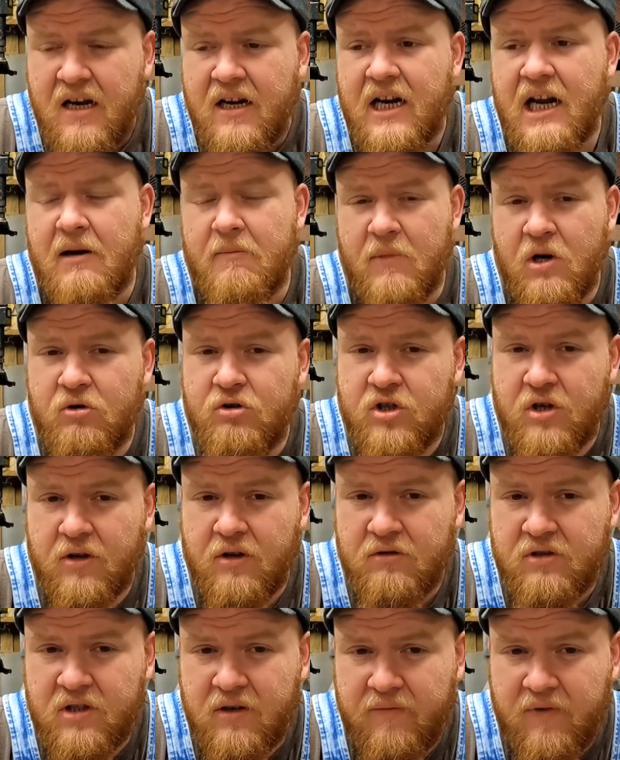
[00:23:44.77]
Now, most of
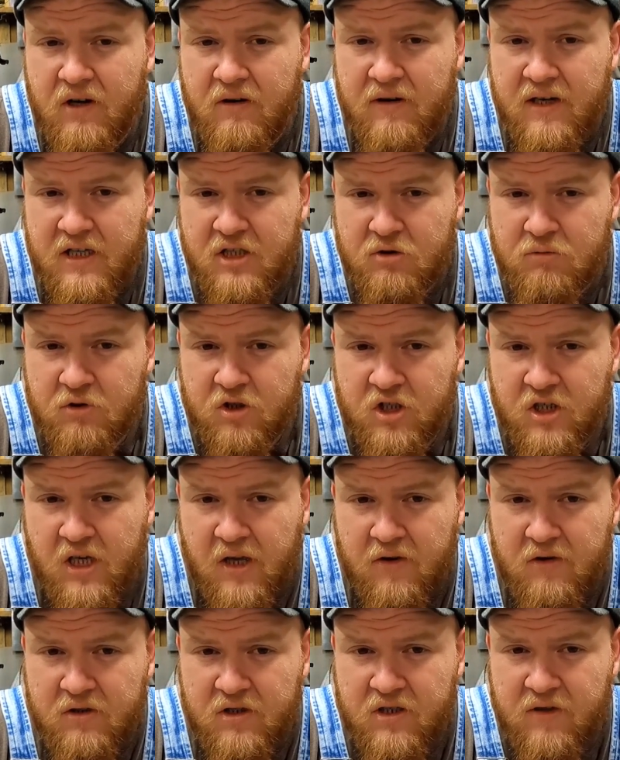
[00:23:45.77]
those civilians were
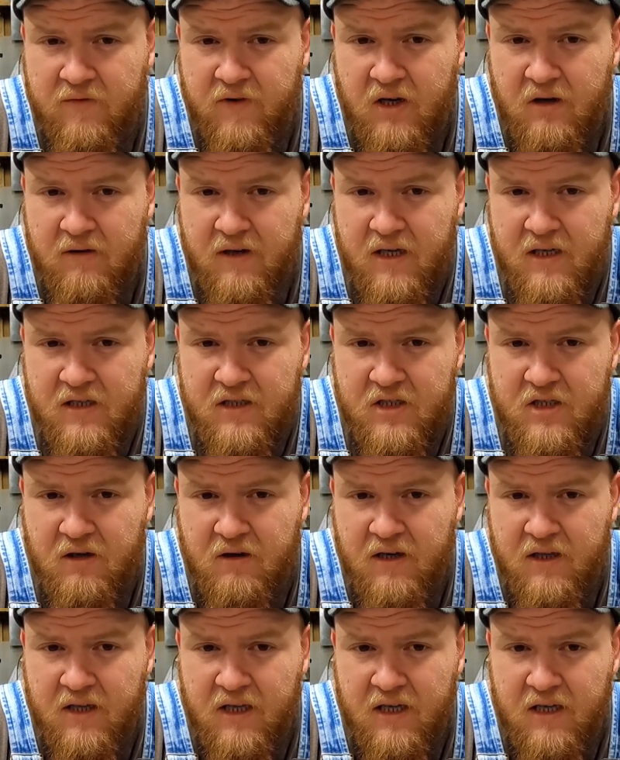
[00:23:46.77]
Southern civilians
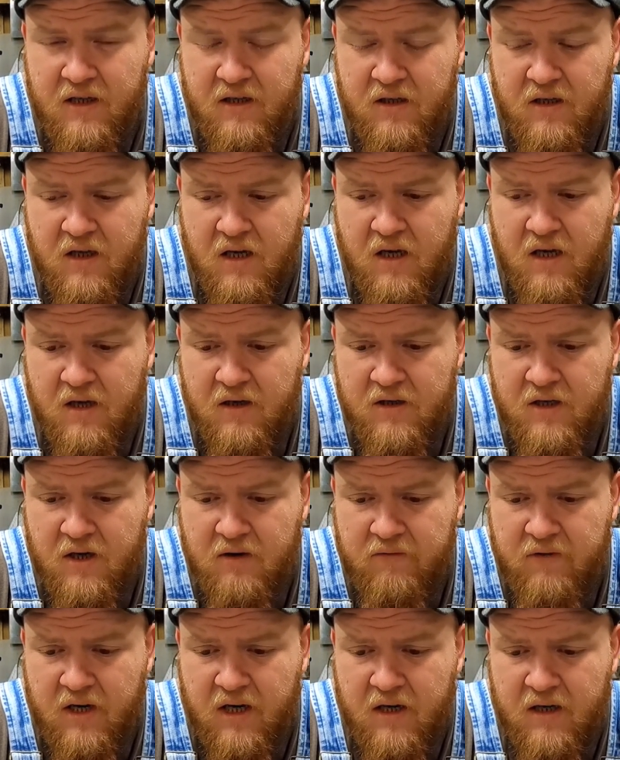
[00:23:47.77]
during the
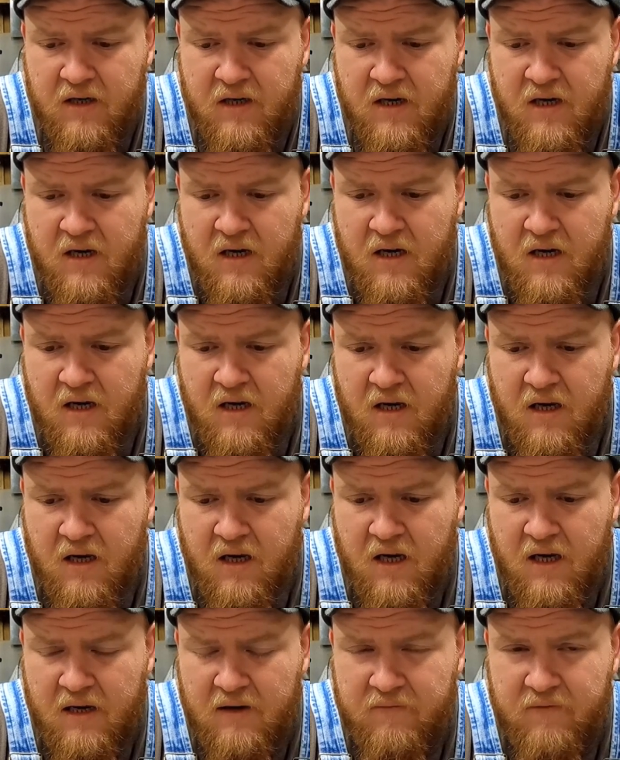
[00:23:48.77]
Union
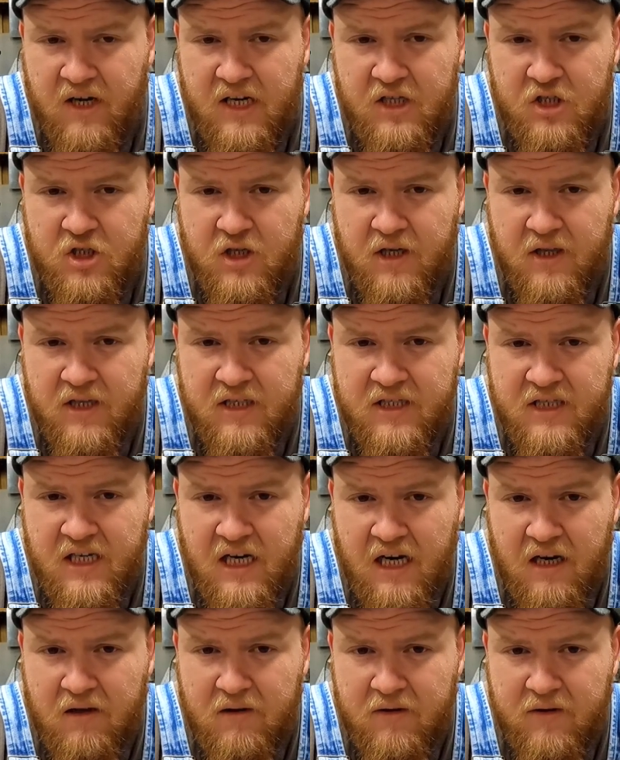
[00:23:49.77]
invasion of the
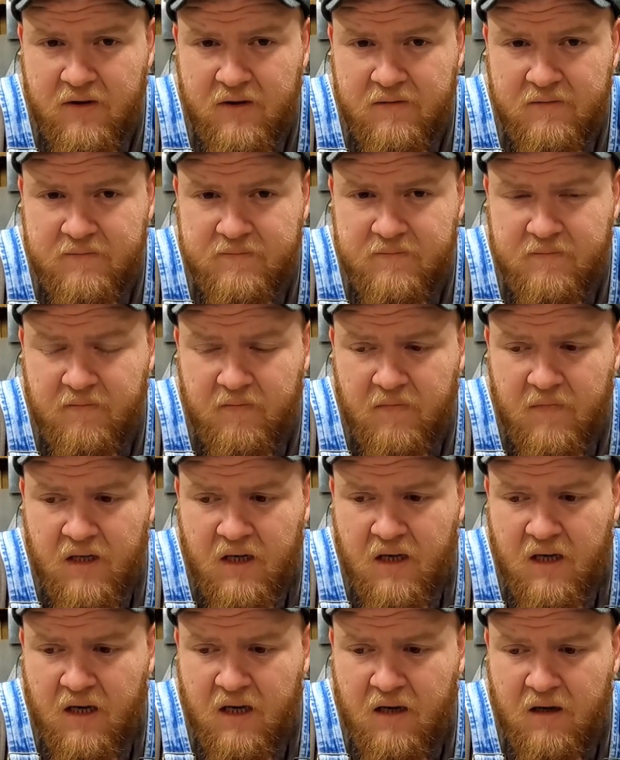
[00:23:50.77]
South.
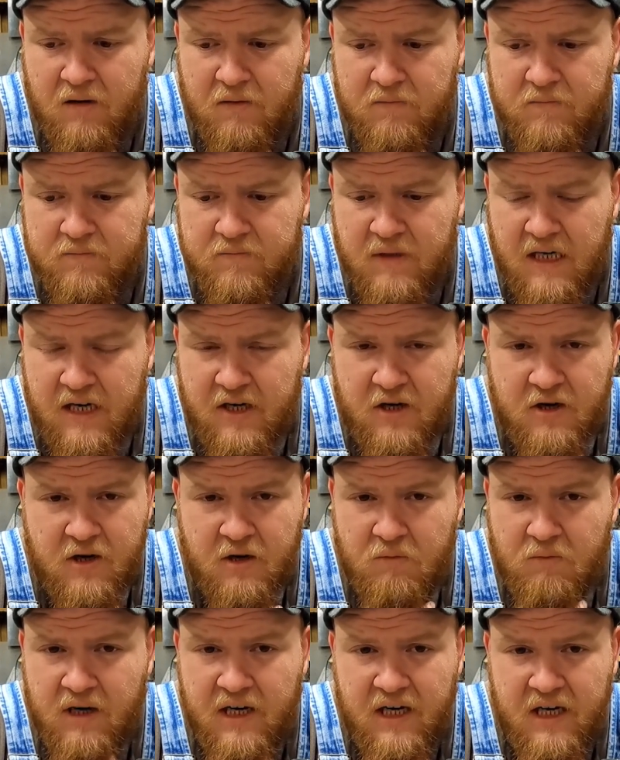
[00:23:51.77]
And you
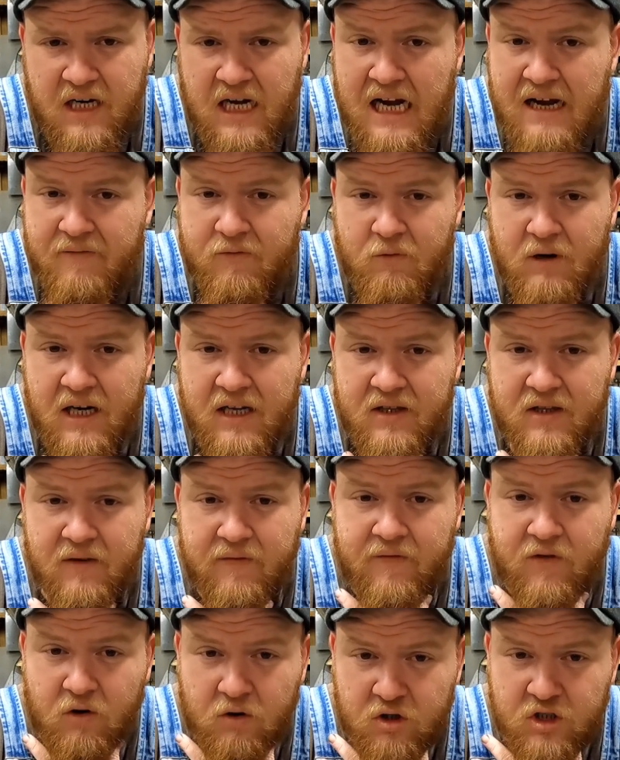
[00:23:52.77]
can read, I've read the
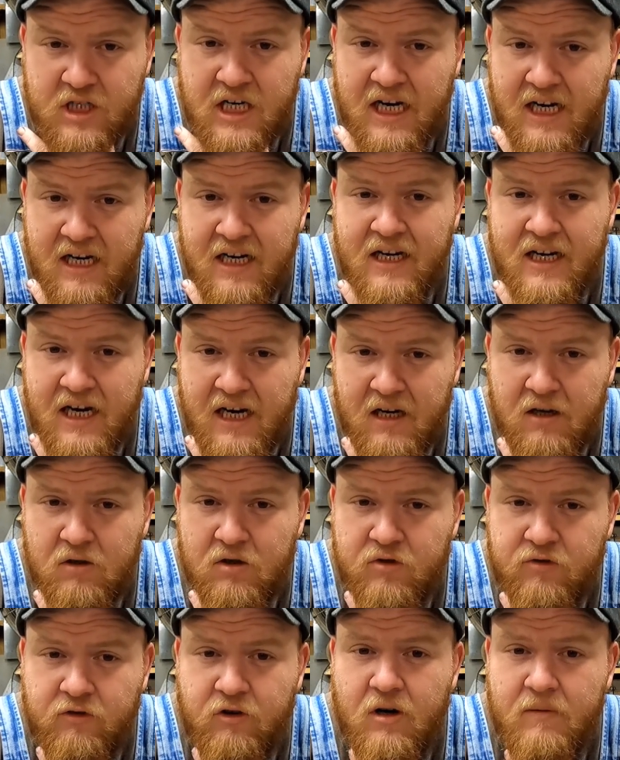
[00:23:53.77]
first-hand
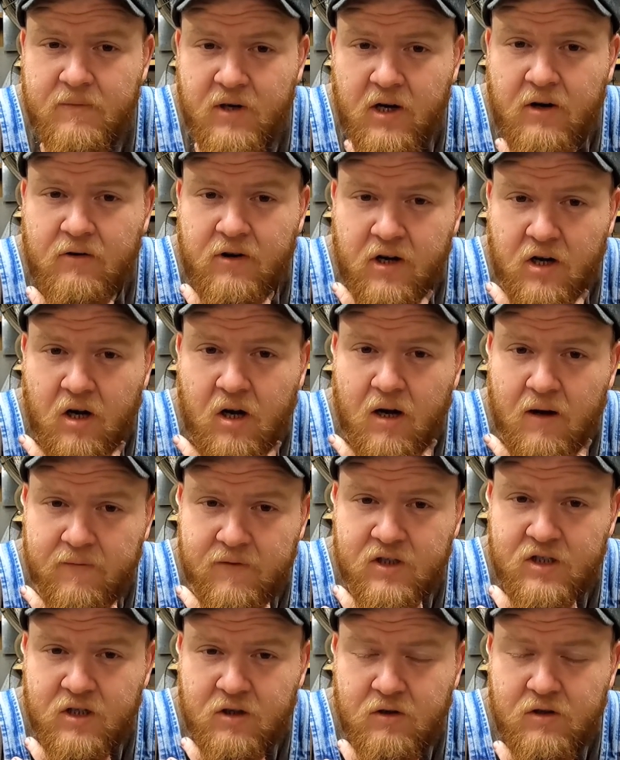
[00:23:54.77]
accounts from Union
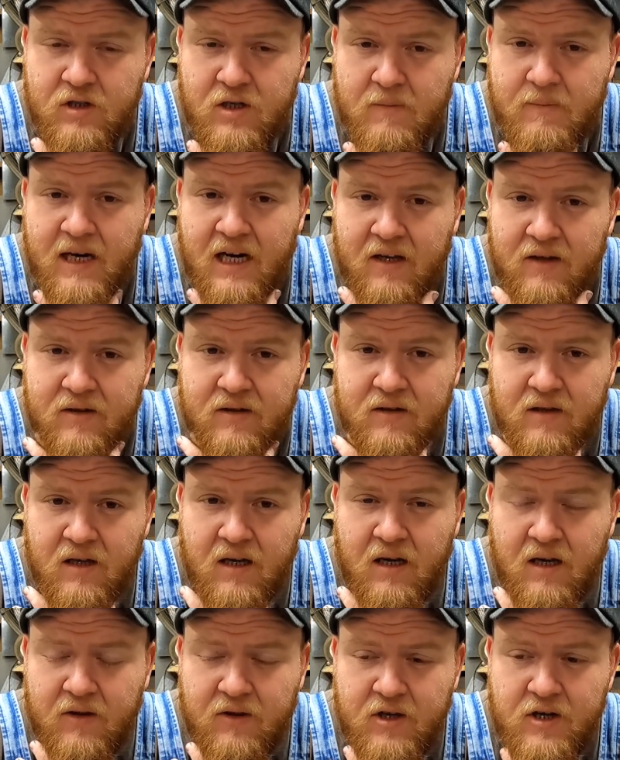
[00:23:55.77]
officers about
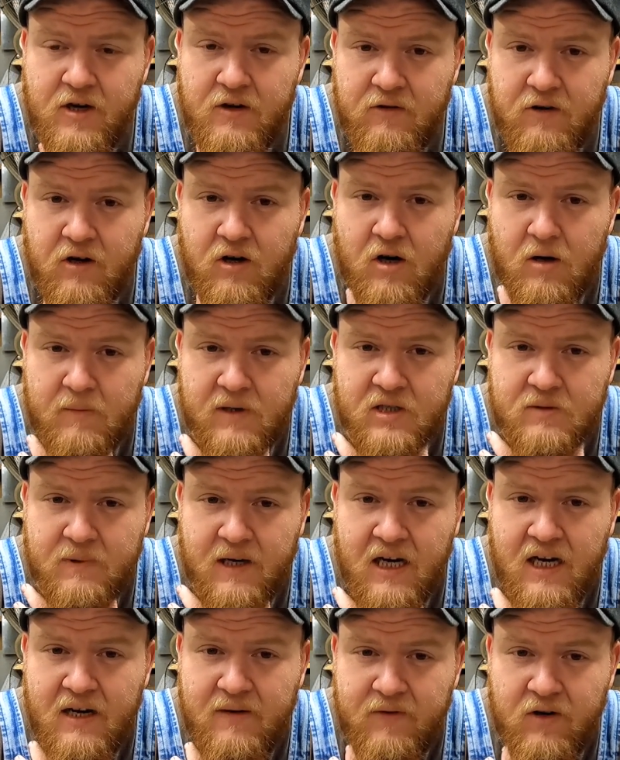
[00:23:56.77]
the Union Army's
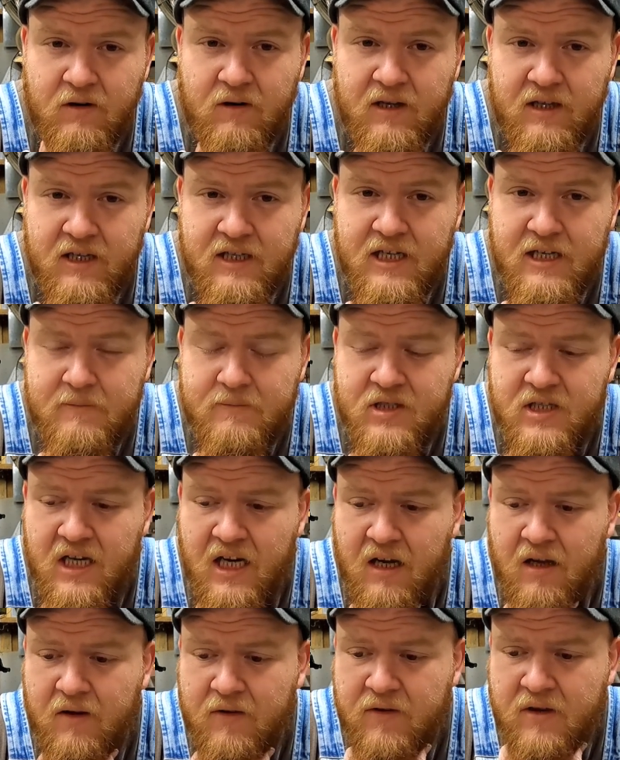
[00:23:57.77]
behavior in the Deep
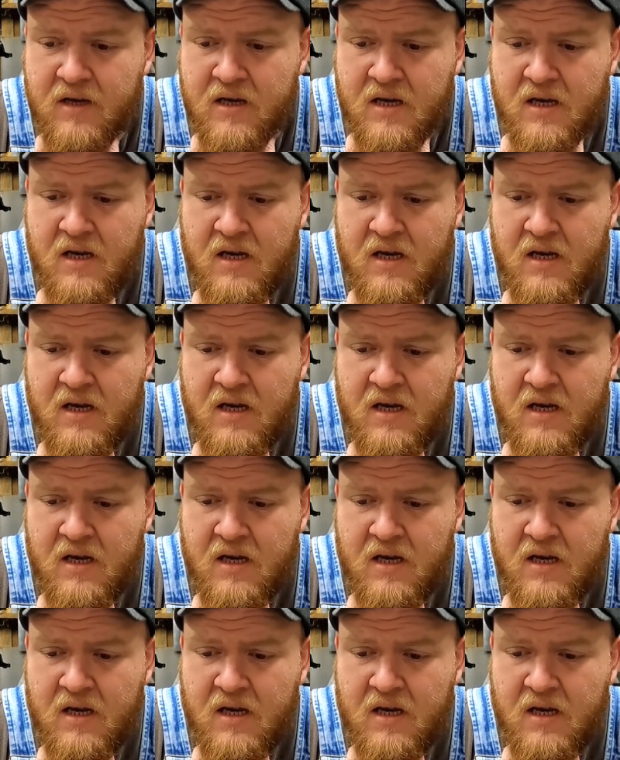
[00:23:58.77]
South.